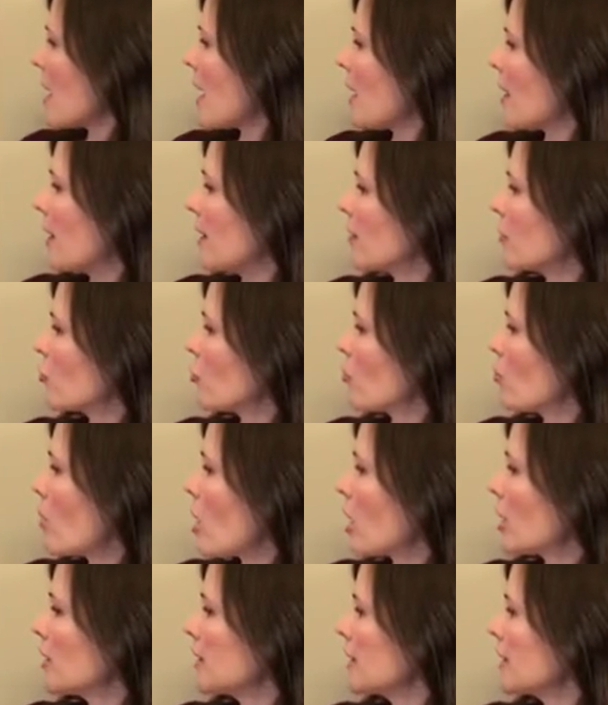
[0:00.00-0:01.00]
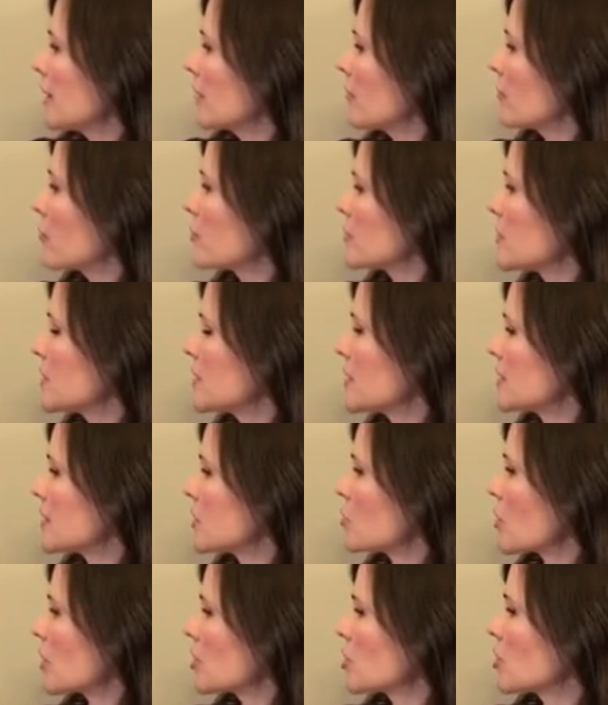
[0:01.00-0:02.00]
and modeling versus
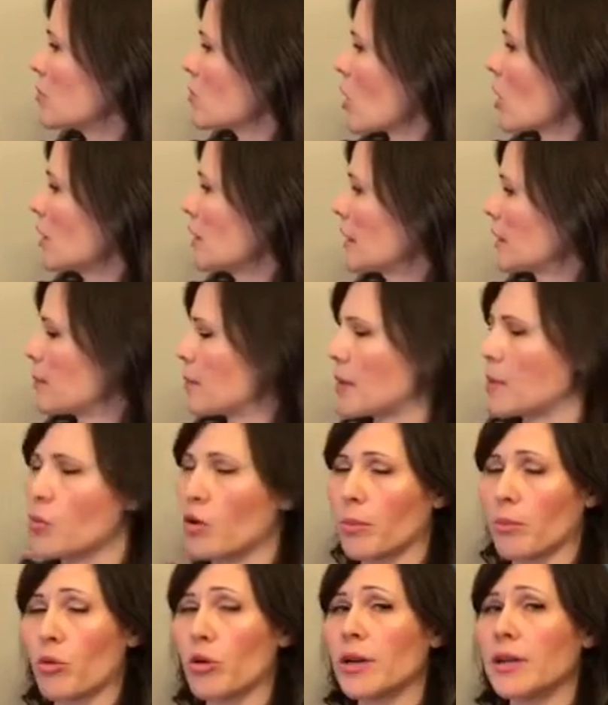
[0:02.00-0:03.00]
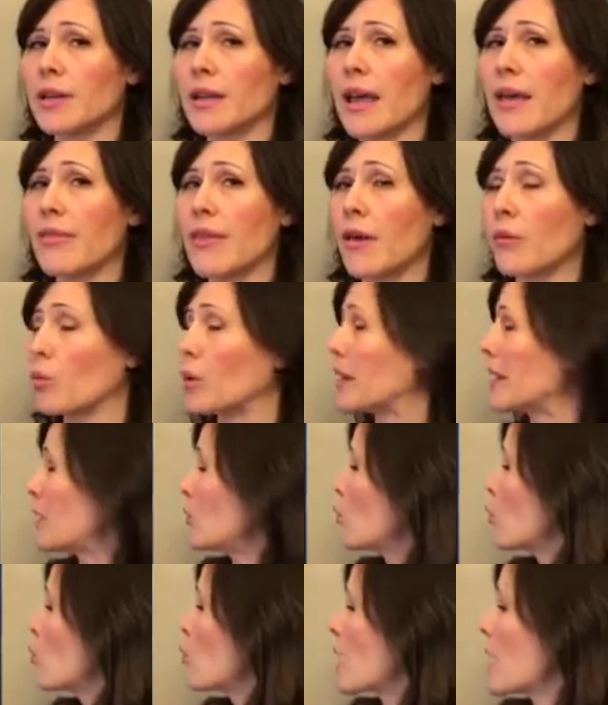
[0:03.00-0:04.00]
instruction modeling being more important and that we
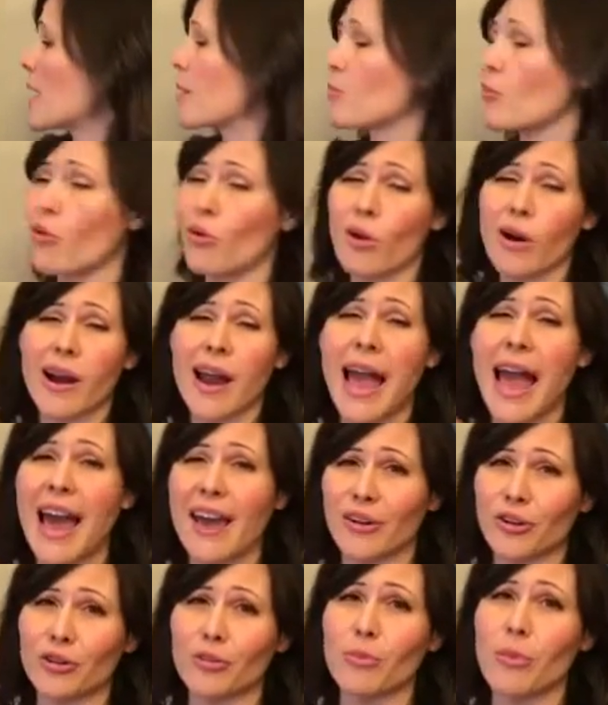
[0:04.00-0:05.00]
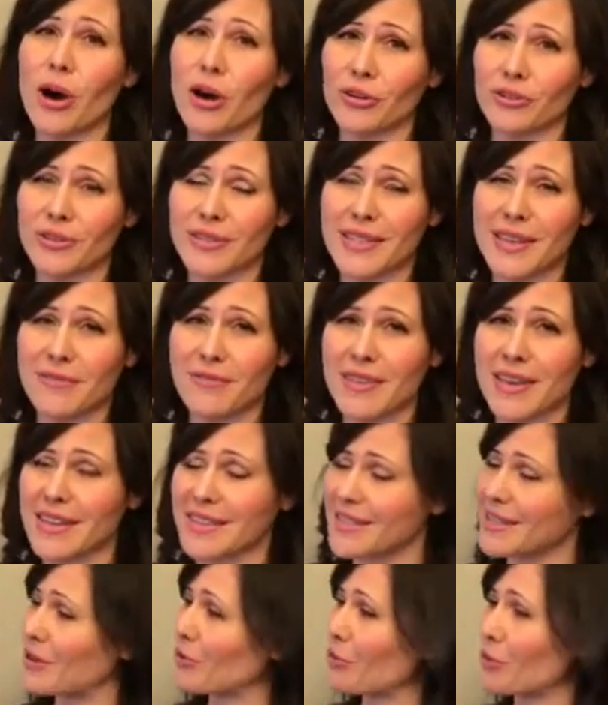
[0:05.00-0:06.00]
need way more adult models of
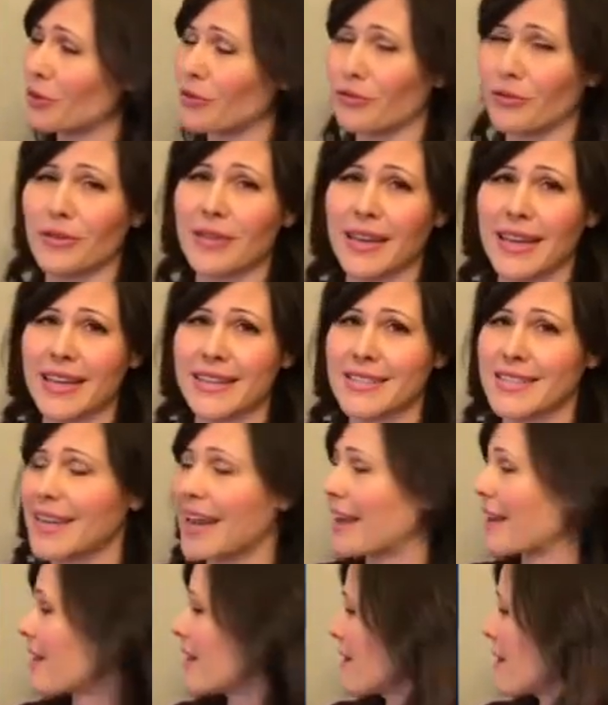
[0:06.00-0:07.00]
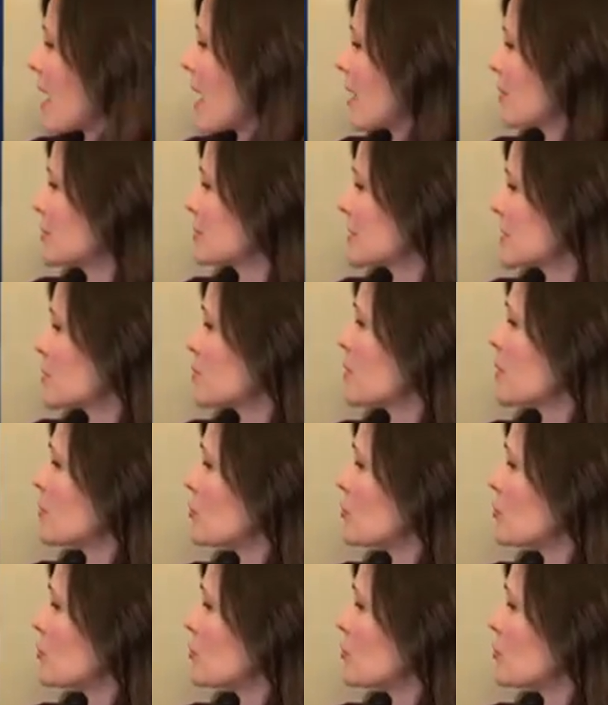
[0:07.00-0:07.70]
this in order for the kids to get it adults to